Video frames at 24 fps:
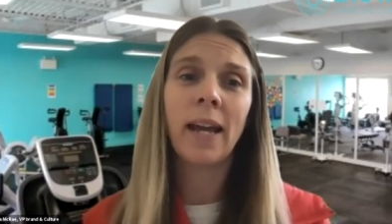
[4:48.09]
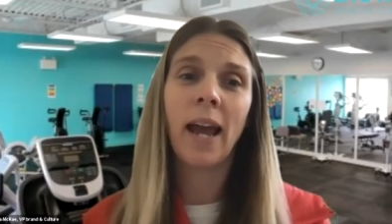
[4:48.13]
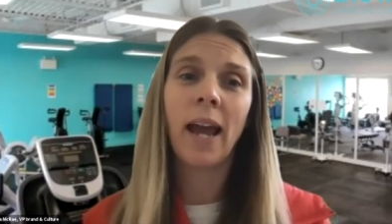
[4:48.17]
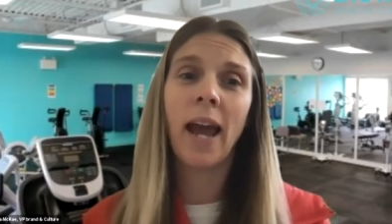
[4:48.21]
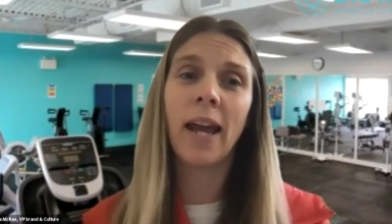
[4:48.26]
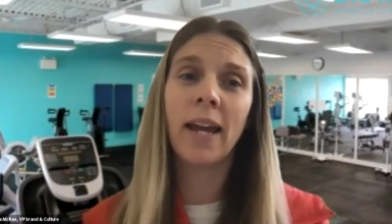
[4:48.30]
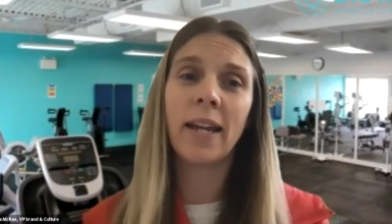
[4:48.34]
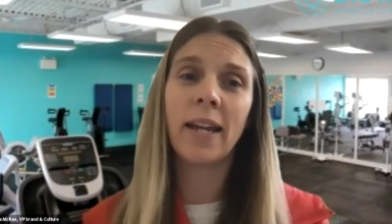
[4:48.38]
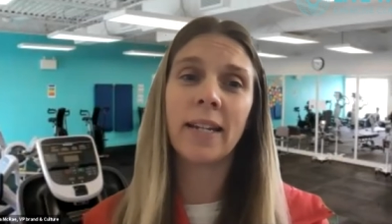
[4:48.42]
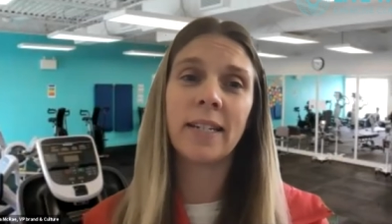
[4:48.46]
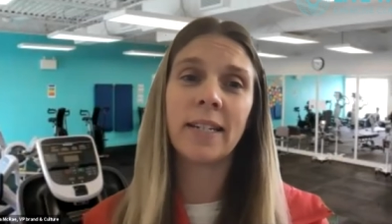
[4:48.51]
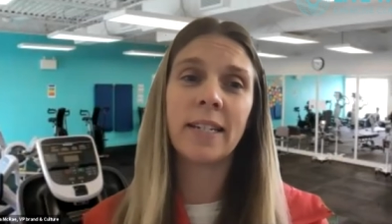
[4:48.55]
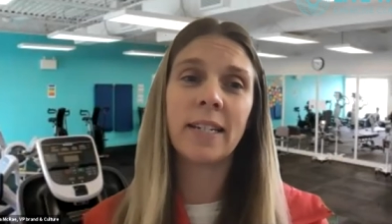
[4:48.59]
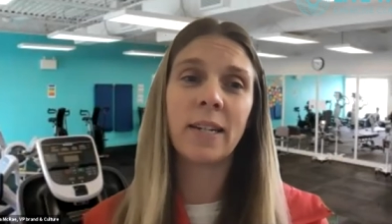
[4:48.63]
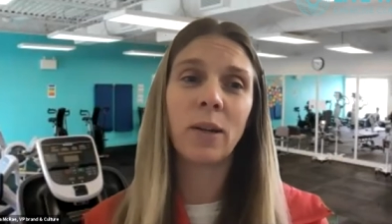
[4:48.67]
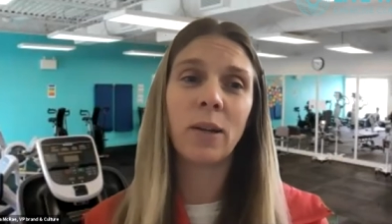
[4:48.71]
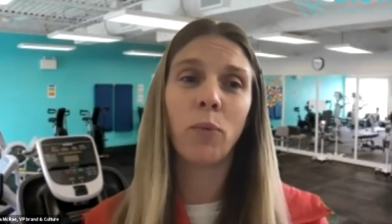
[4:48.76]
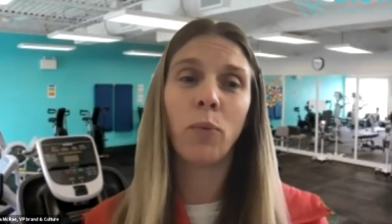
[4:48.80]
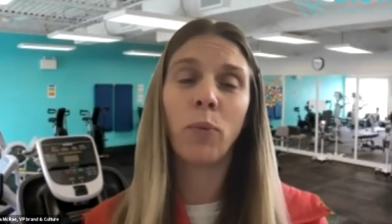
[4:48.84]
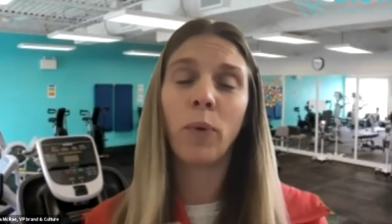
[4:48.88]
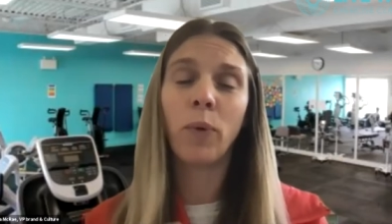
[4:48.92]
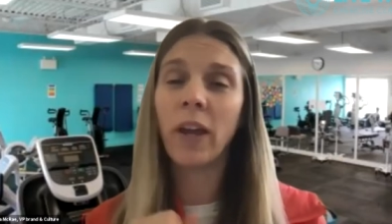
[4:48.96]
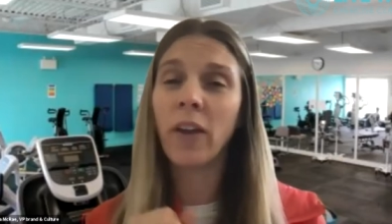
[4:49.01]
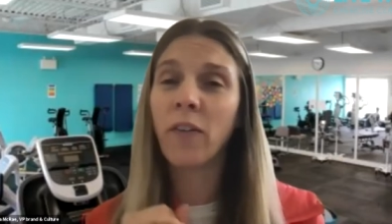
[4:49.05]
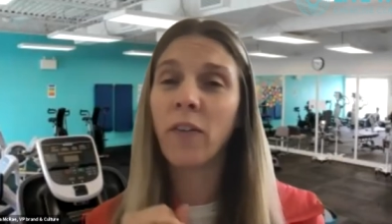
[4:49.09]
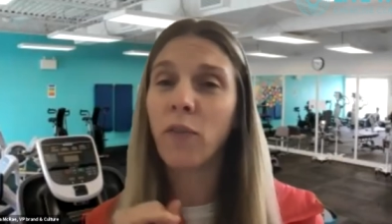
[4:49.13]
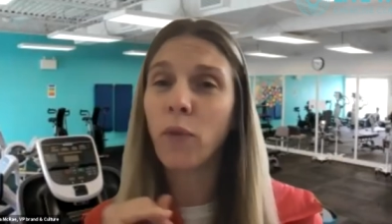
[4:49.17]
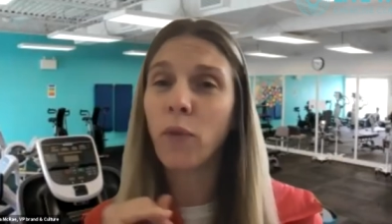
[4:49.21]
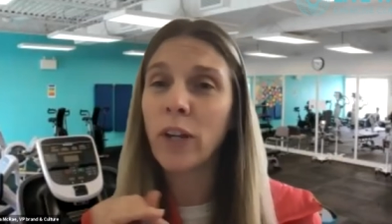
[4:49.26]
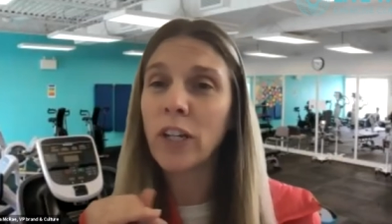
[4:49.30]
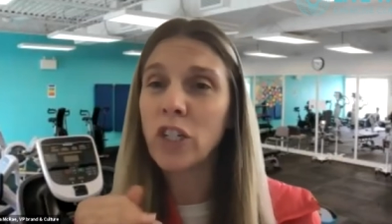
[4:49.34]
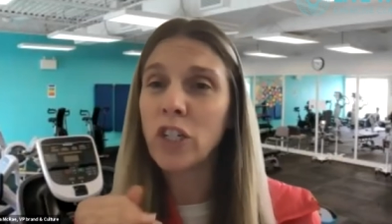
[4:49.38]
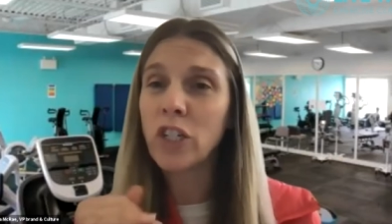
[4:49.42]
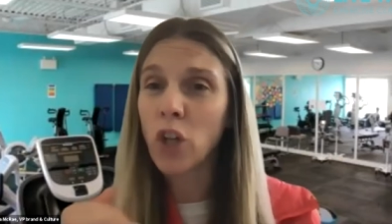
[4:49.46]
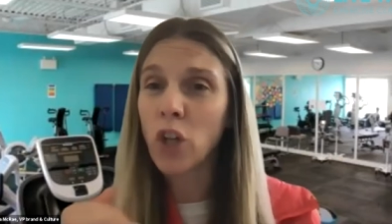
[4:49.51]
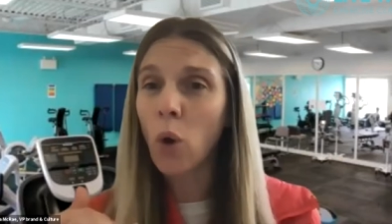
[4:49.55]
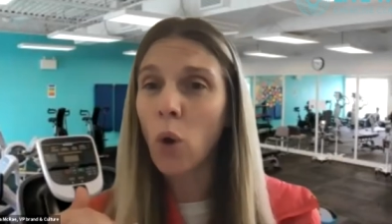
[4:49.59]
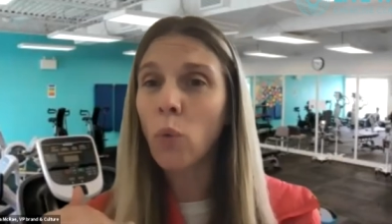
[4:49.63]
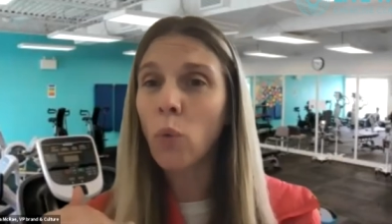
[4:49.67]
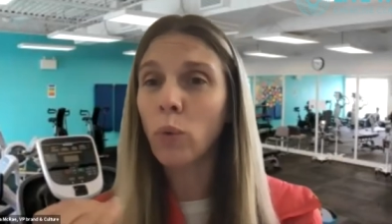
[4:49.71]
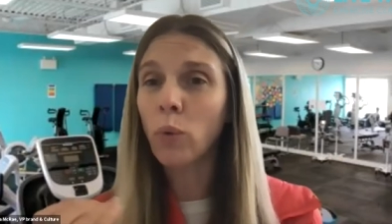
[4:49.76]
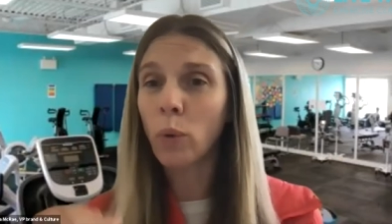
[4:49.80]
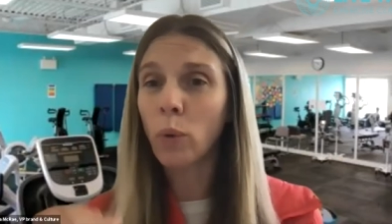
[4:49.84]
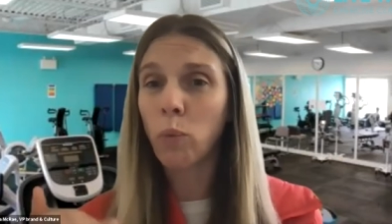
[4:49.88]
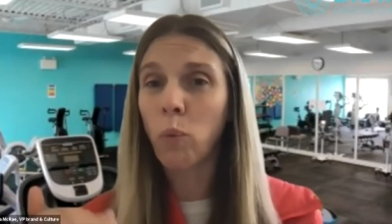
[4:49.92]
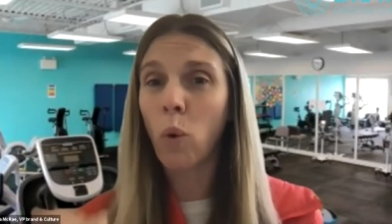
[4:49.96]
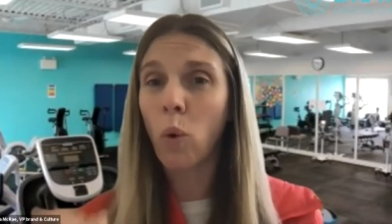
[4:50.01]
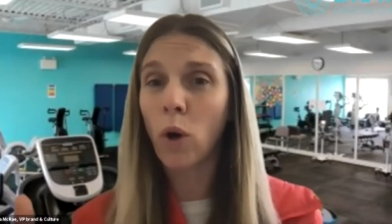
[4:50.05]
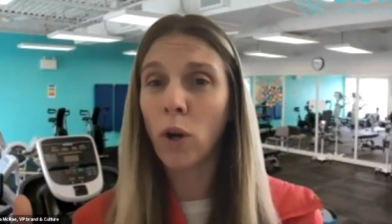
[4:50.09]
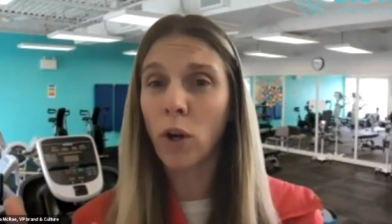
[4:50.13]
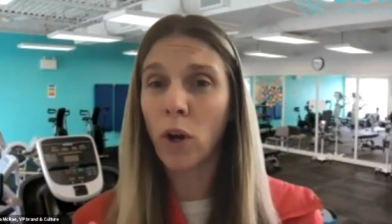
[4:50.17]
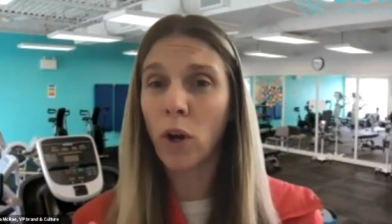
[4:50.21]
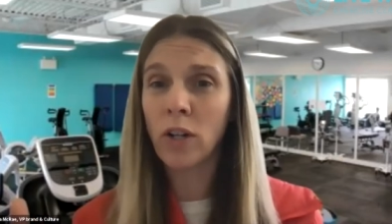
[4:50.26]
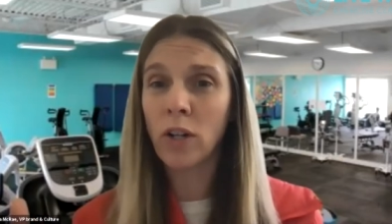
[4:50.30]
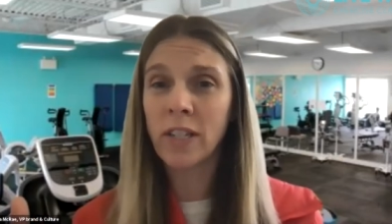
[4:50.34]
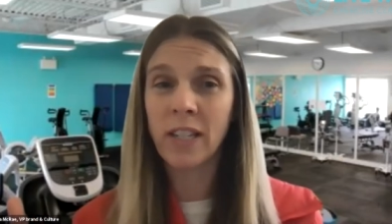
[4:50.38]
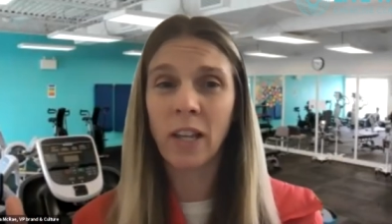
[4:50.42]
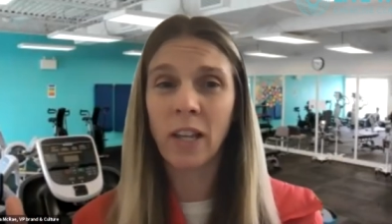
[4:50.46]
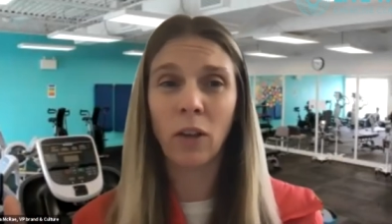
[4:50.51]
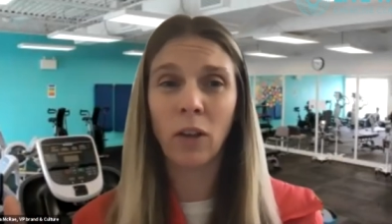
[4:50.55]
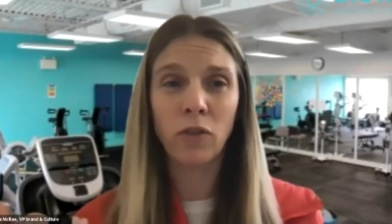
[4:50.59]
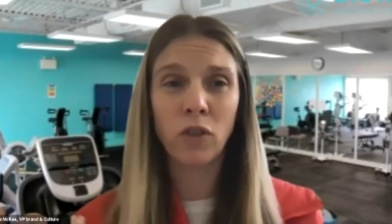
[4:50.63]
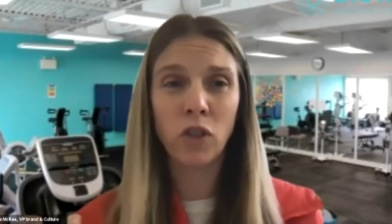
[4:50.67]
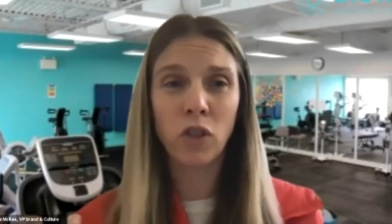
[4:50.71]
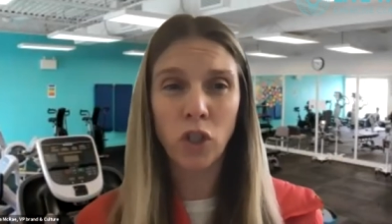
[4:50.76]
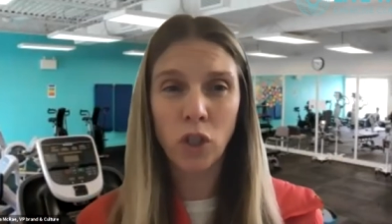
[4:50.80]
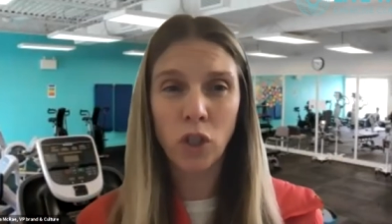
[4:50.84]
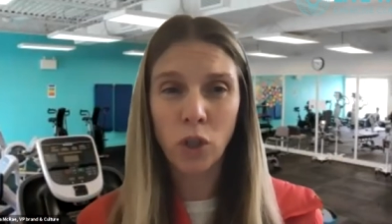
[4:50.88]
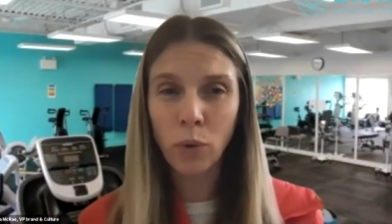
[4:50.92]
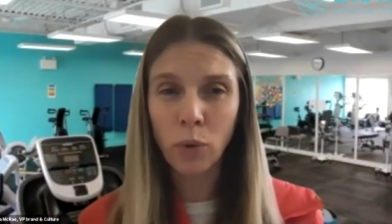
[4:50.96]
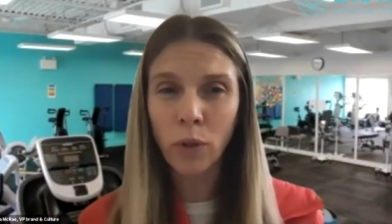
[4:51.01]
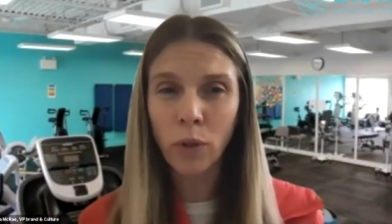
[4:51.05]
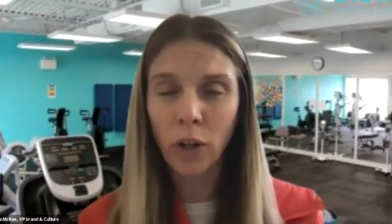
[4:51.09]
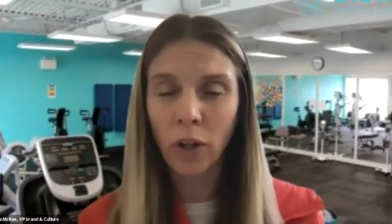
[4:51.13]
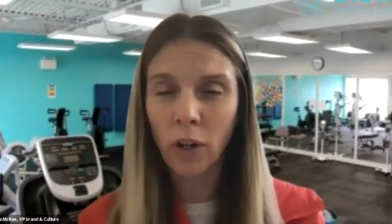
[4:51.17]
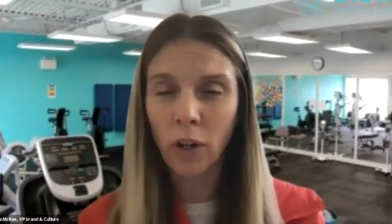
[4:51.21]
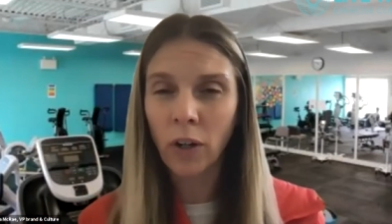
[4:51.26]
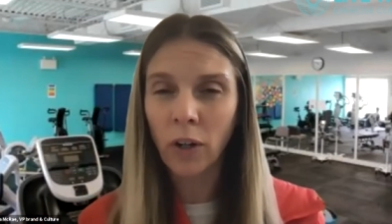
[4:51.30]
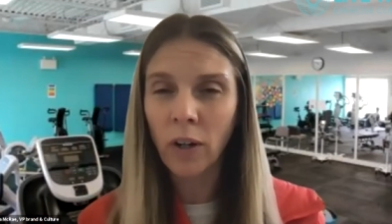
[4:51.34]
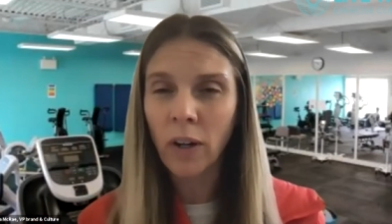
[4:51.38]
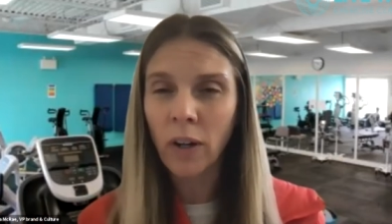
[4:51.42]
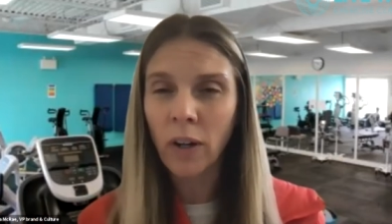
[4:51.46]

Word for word: And if we don't reward ourselves sooner,